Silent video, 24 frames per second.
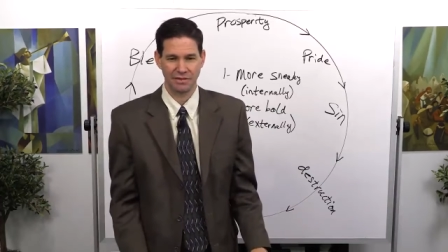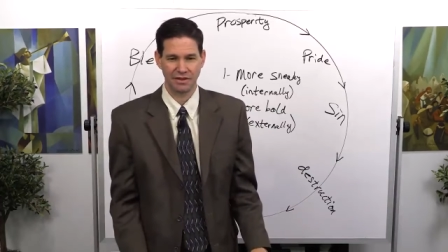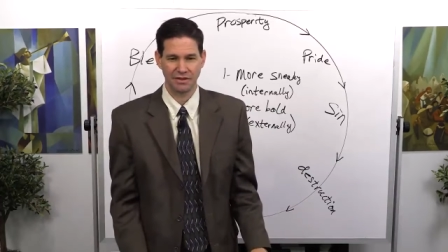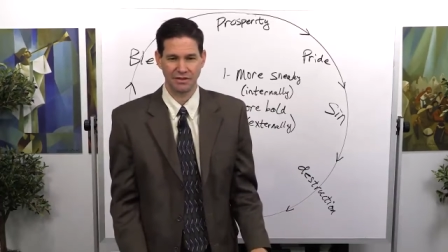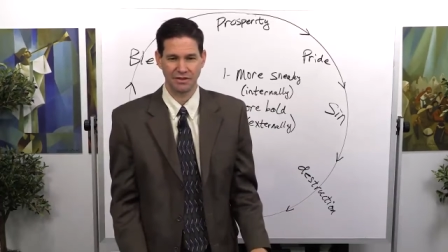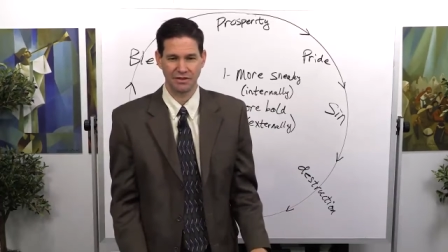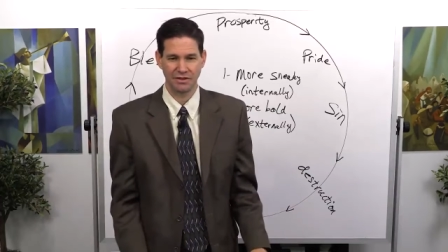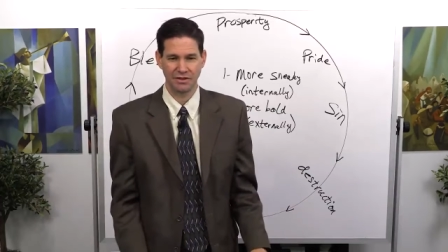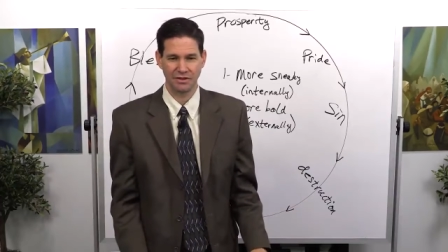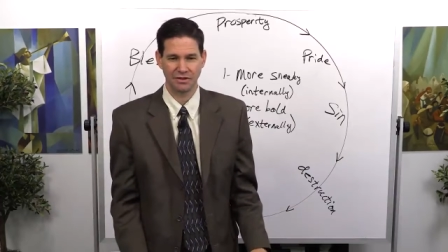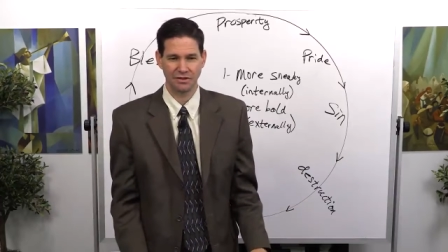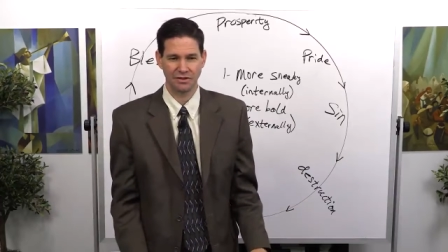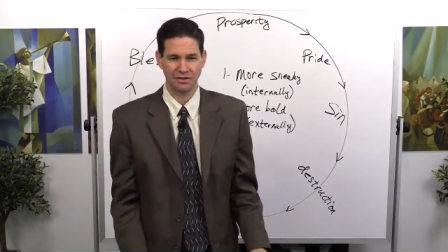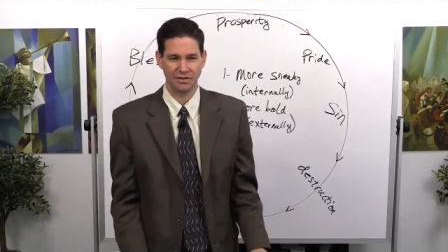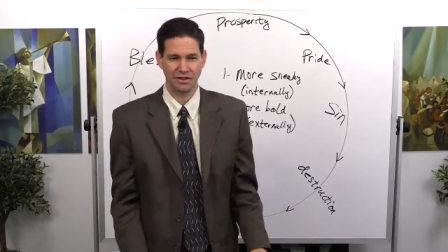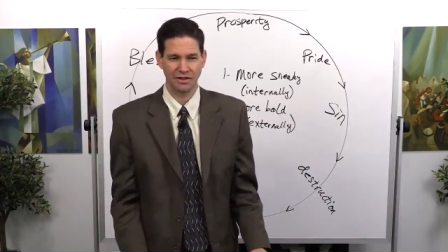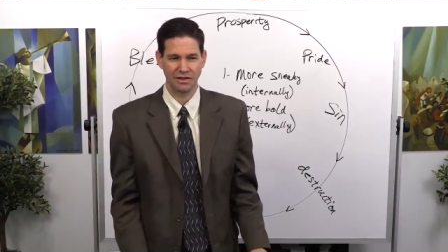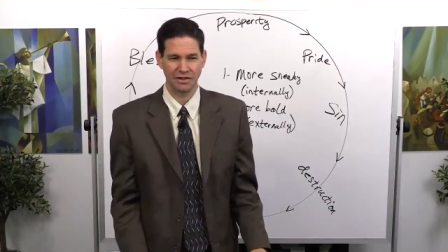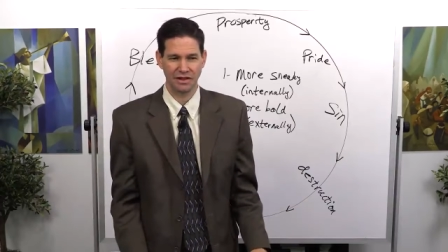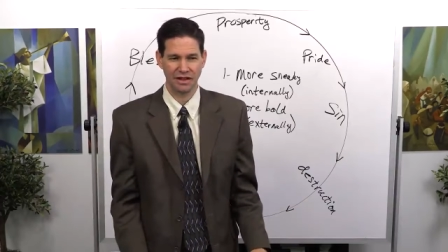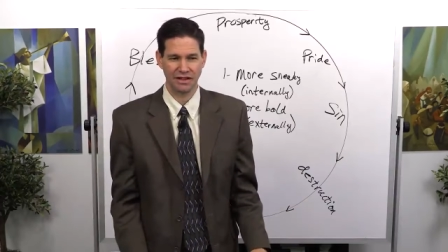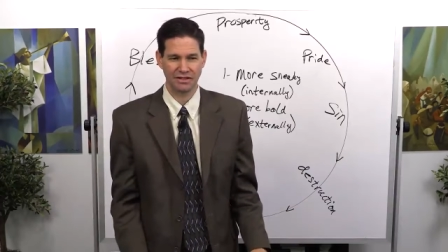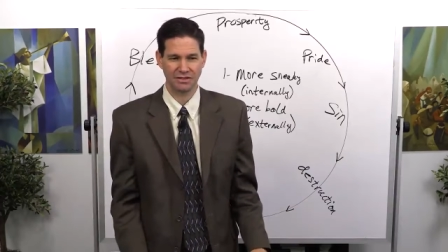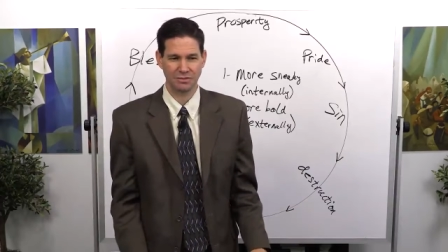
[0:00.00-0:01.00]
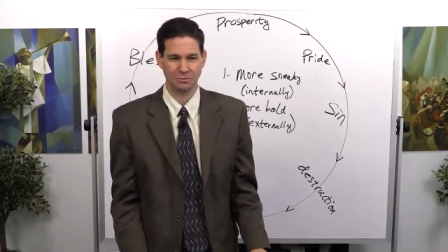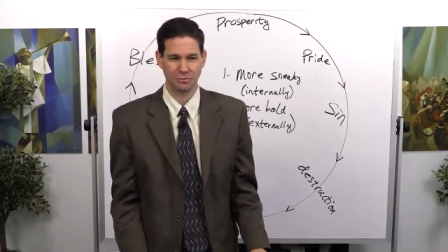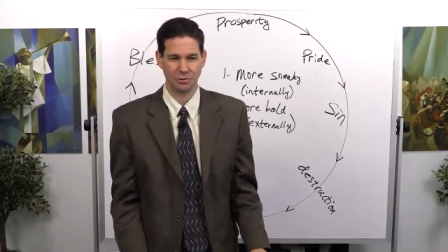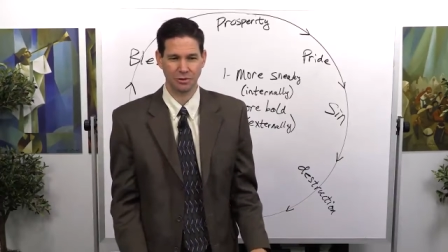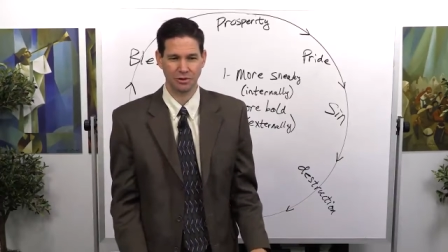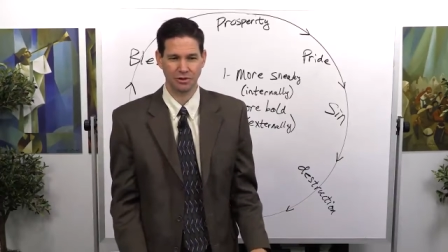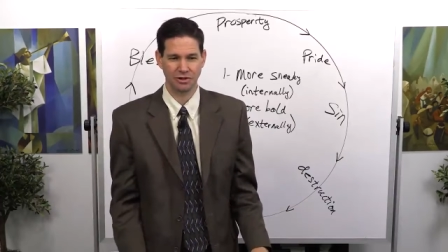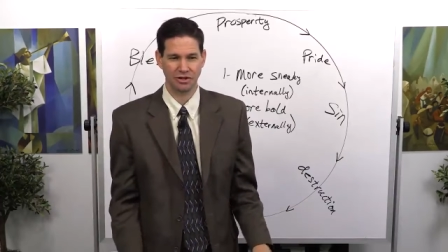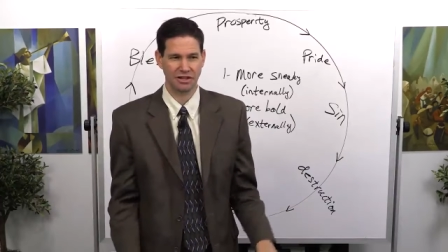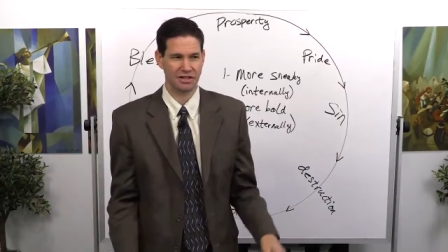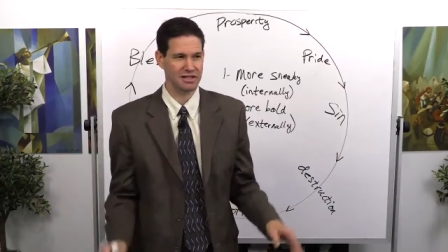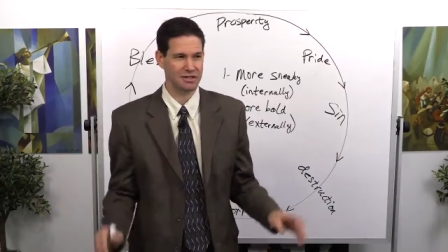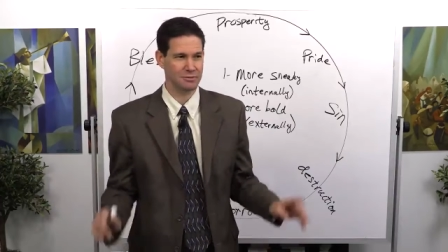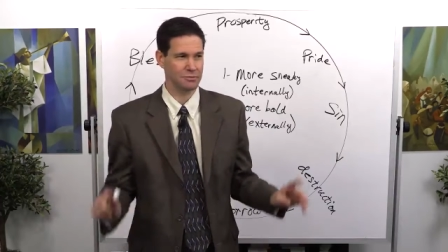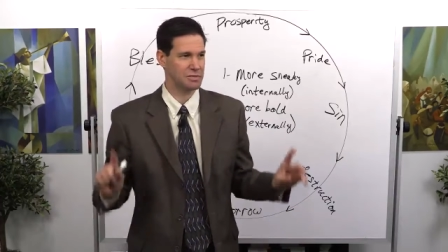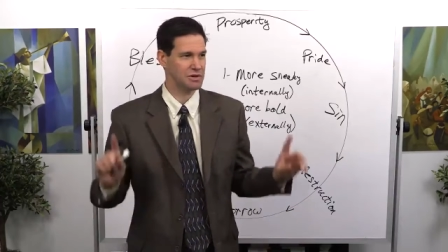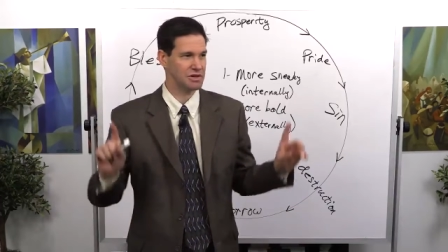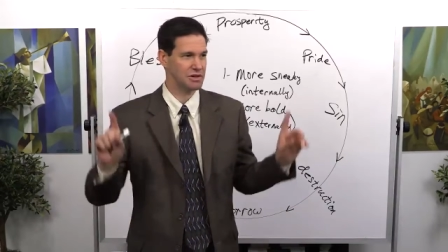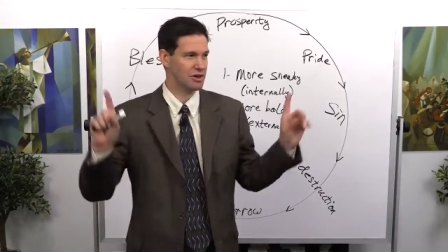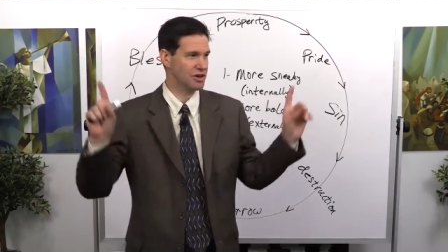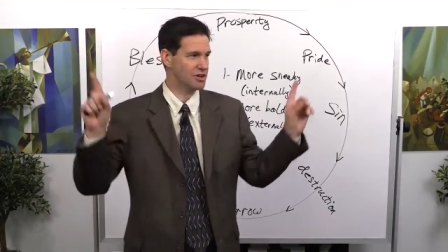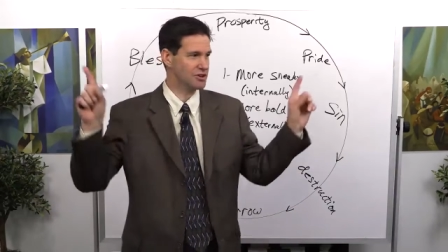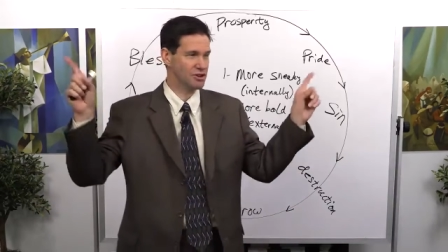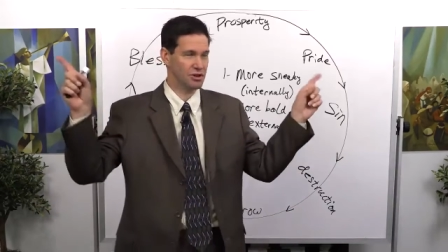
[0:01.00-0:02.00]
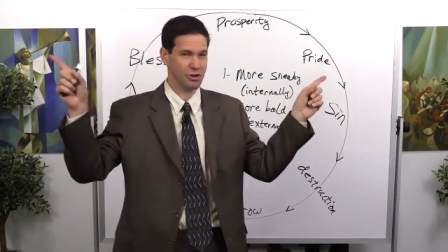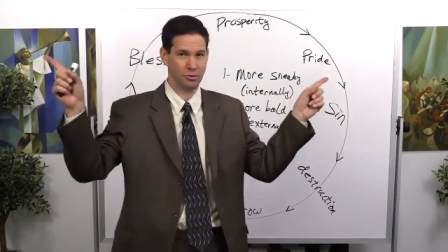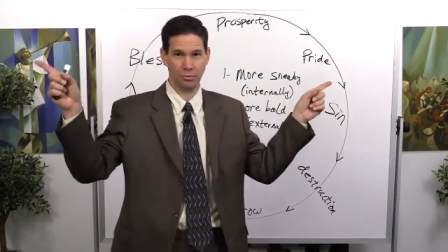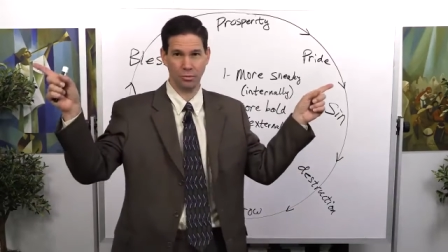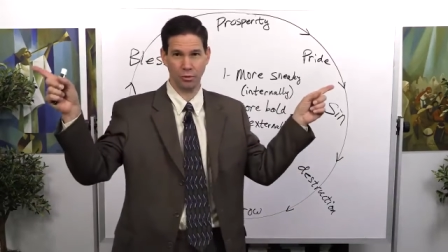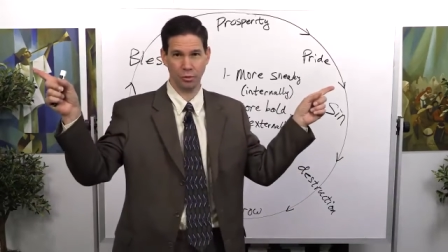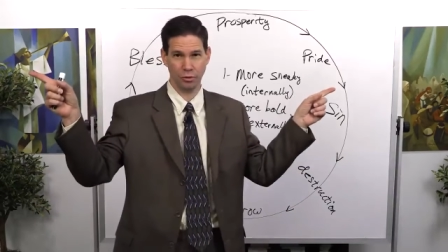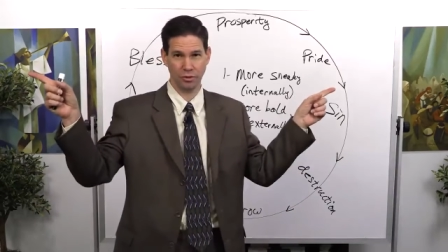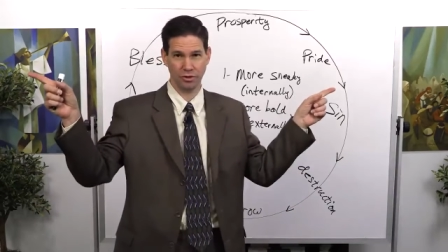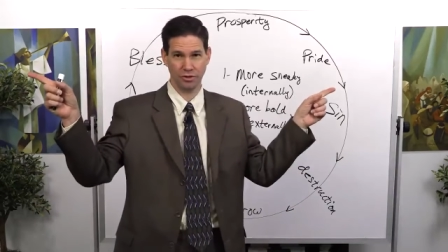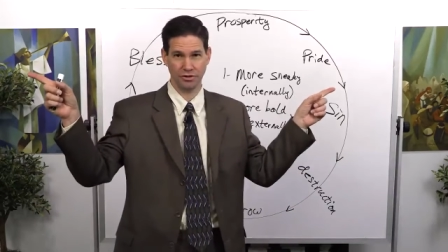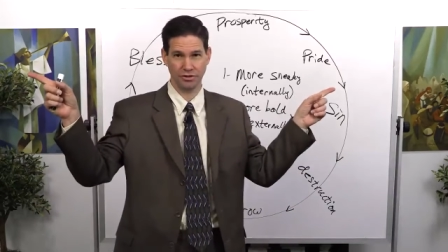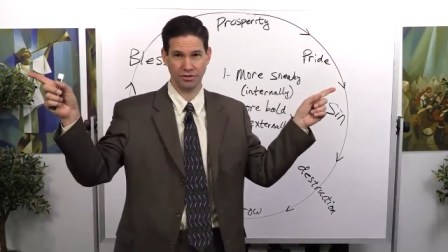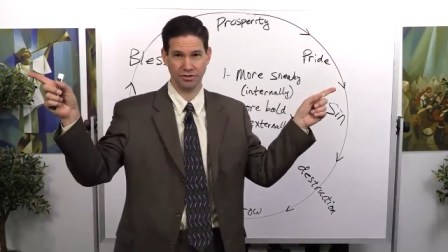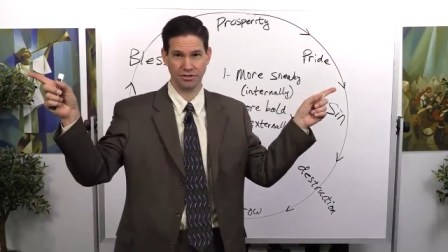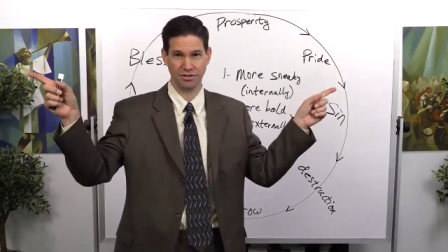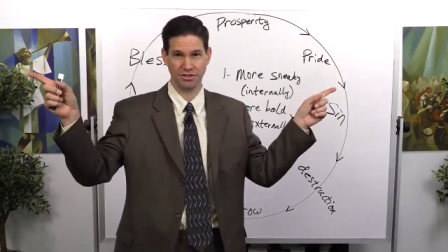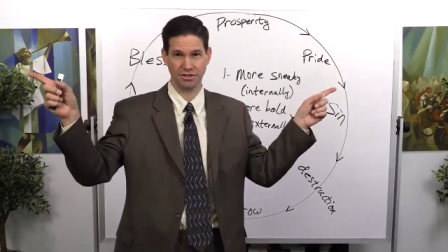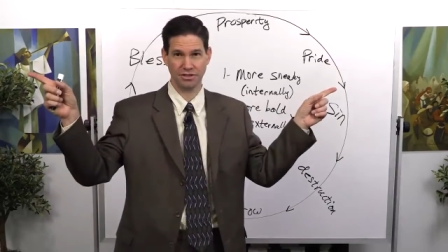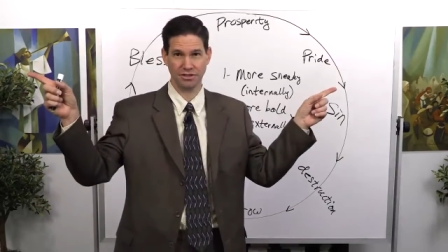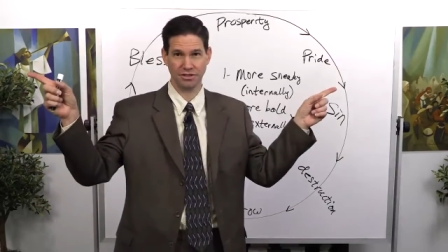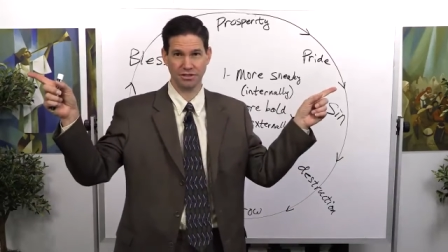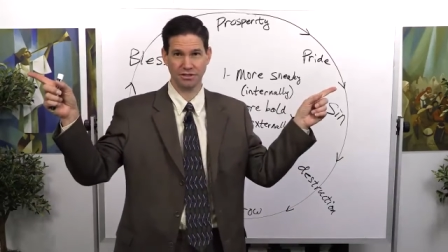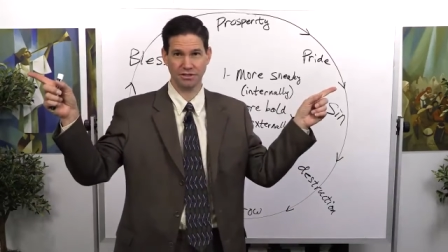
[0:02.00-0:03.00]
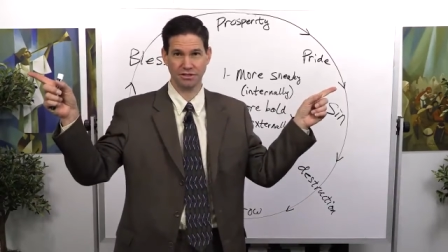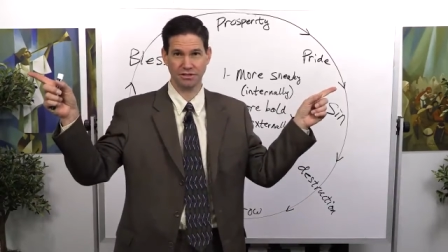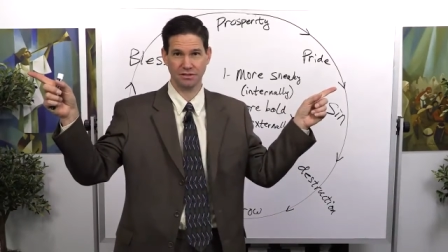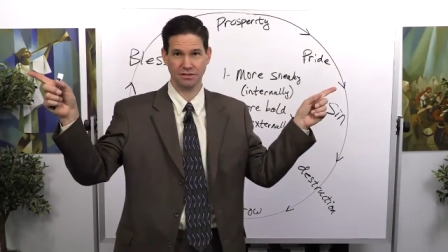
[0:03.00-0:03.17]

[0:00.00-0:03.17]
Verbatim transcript: the, the less we're looking beyond our borders